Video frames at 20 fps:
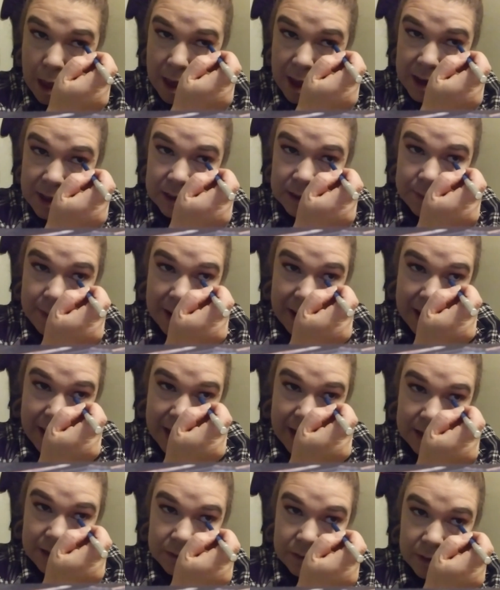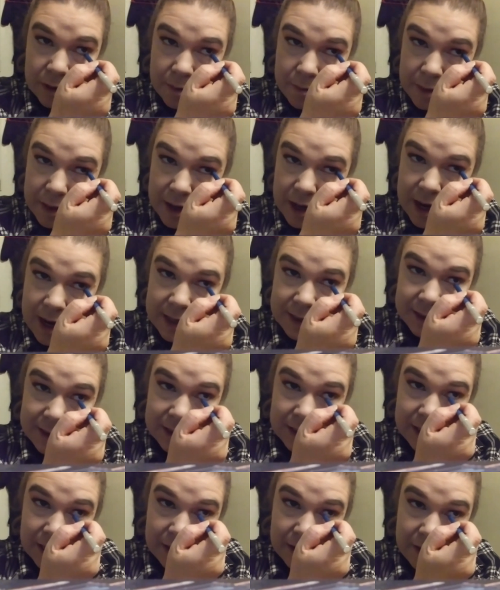it's my kid's room, but the desk is
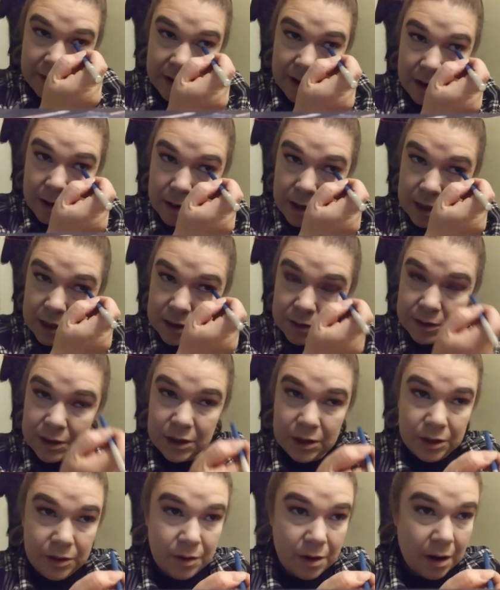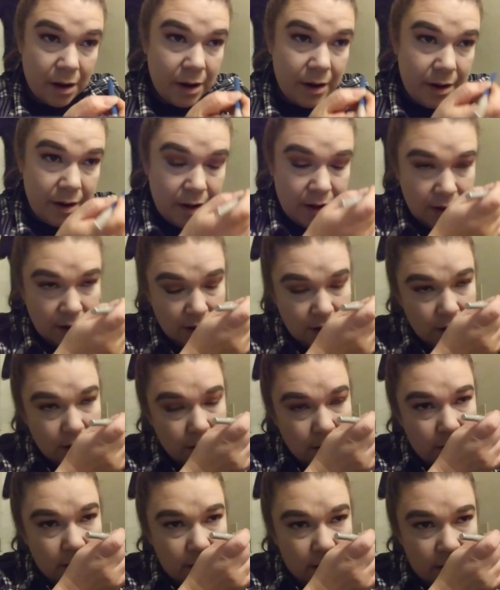still in there because it was too hard
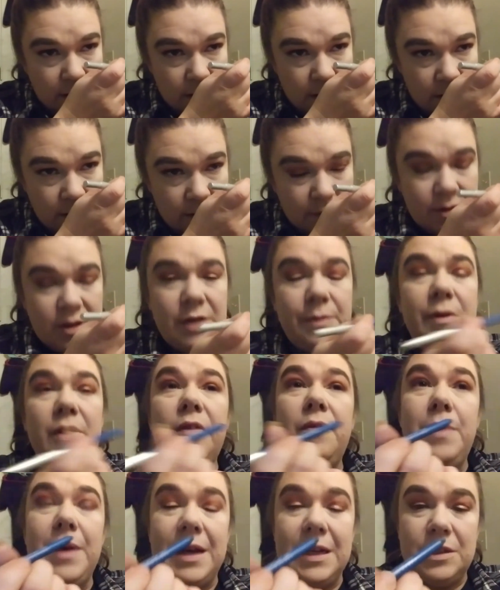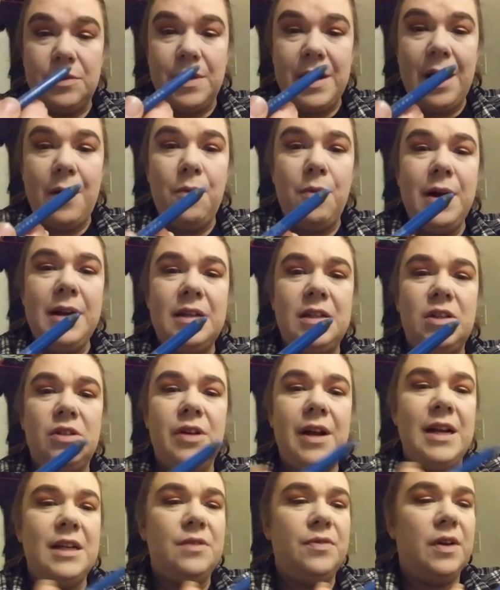to move, because when I went to
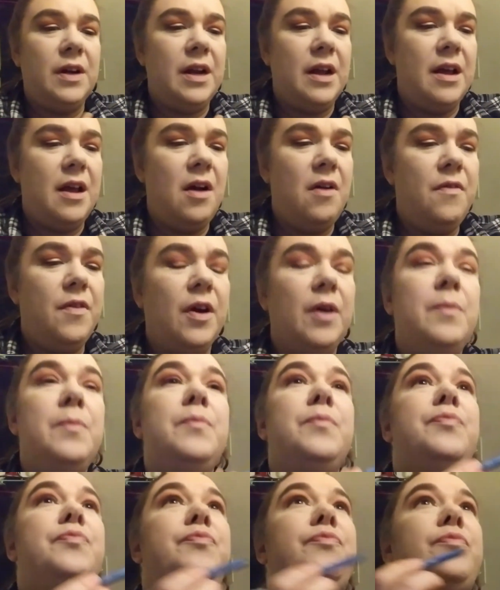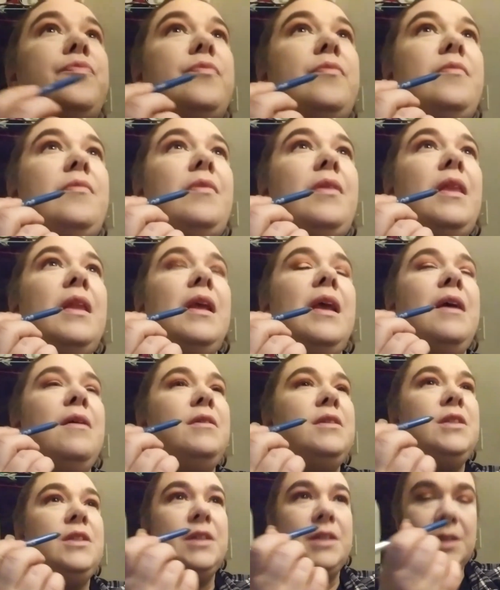transfer it over, it
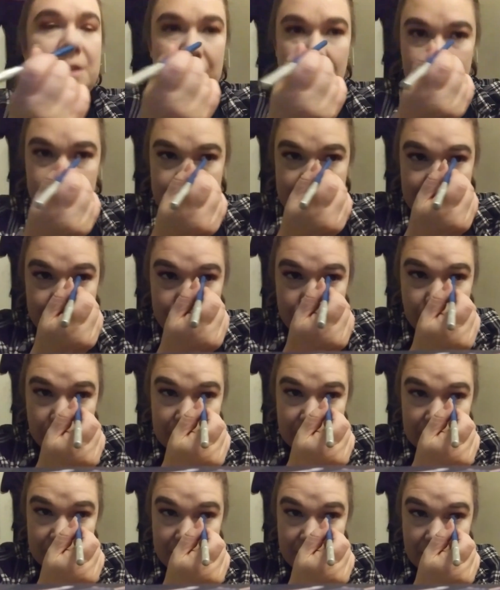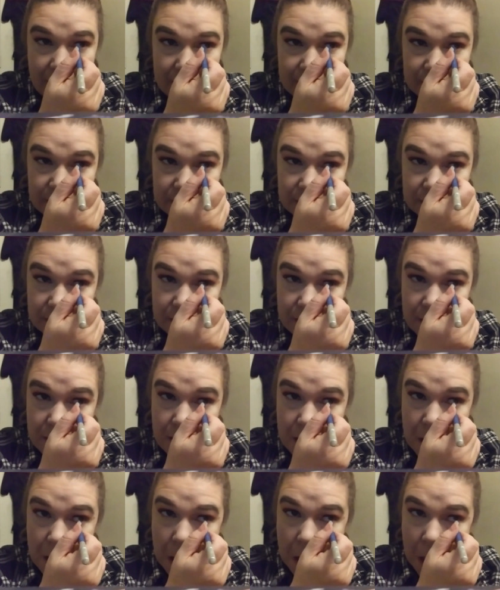was just so big and bulky that I
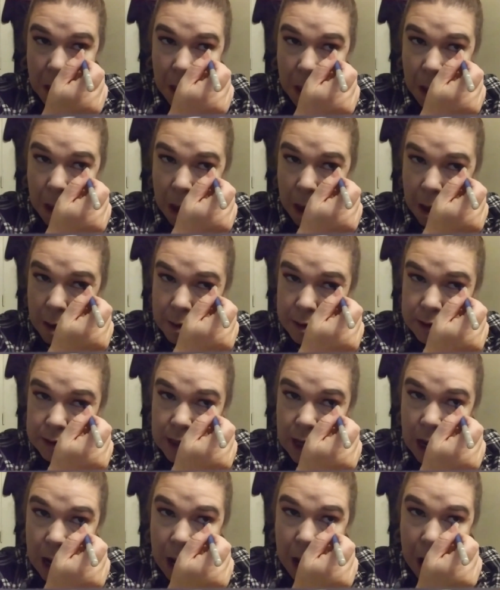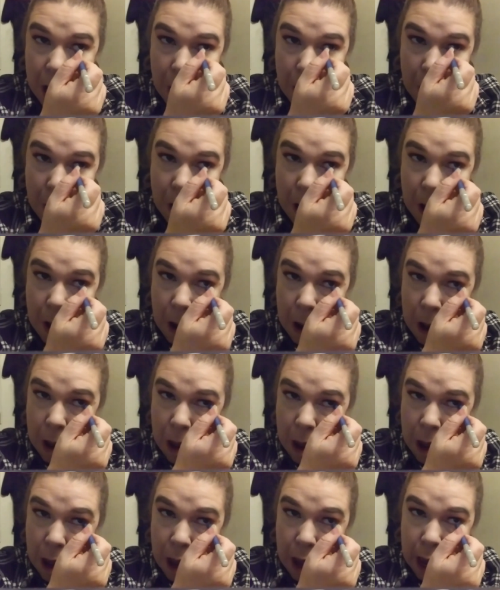was like,
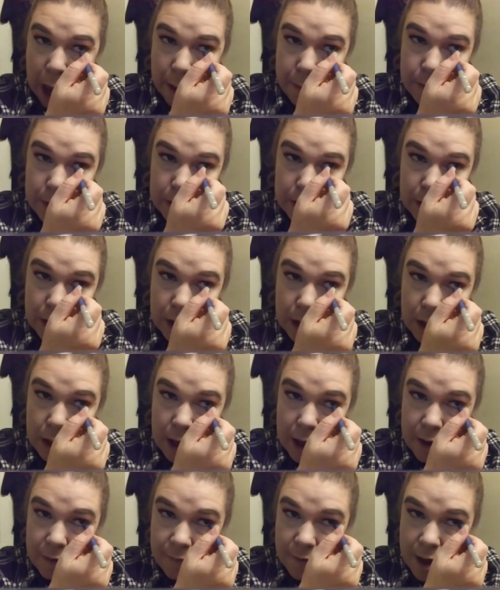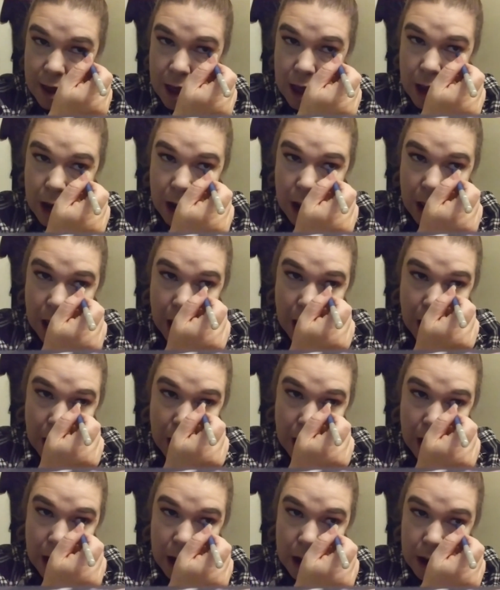I'm just going to leave it
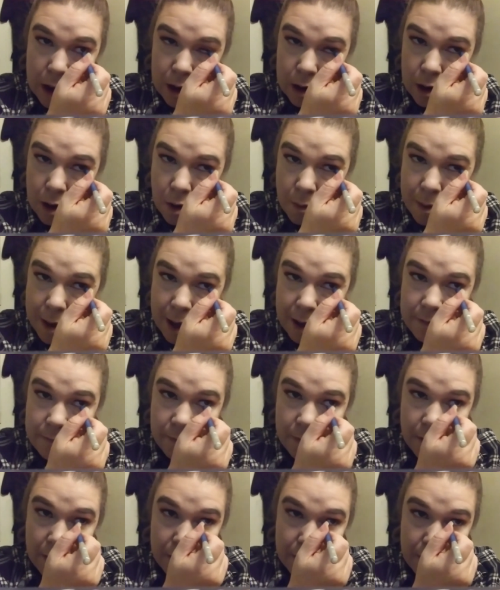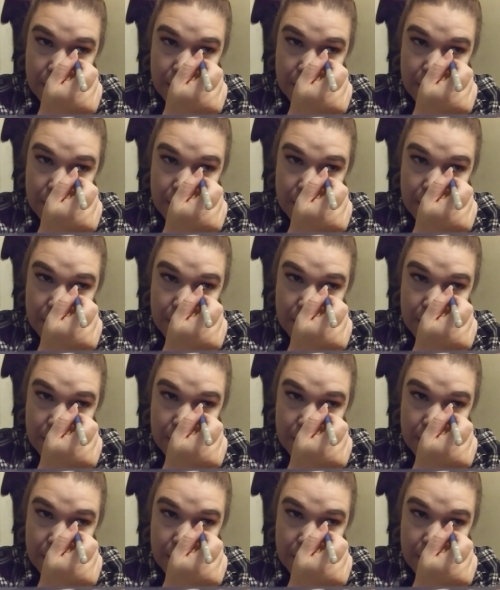and just go back and forth.